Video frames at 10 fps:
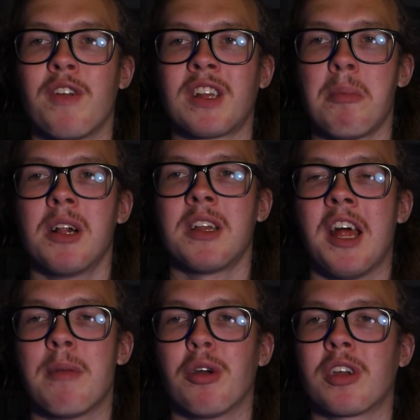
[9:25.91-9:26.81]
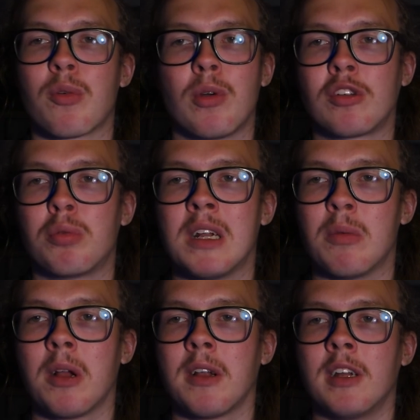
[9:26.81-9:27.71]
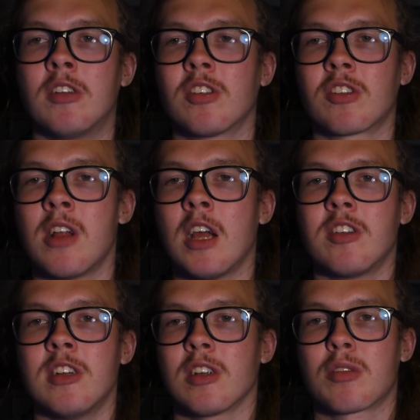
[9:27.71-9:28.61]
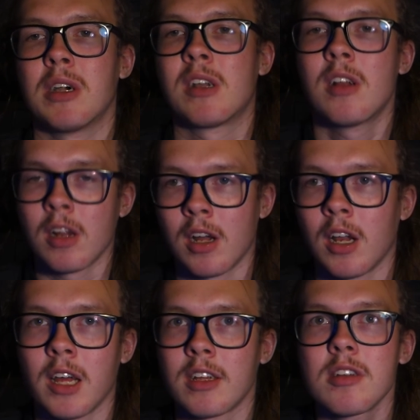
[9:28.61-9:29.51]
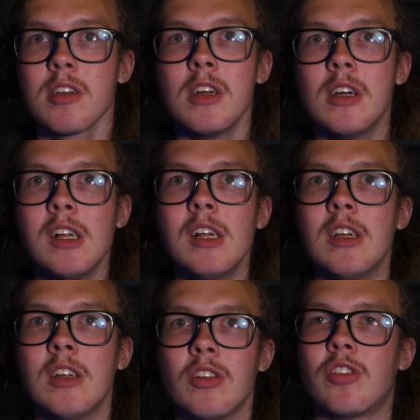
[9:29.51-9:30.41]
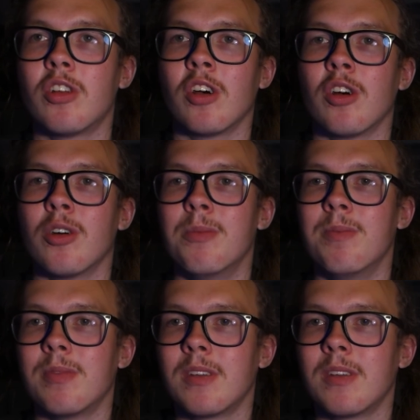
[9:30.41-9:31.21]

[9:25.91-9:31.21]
Like the built-in ad blocking works really well, and it's just nice and integrated, and I like it. So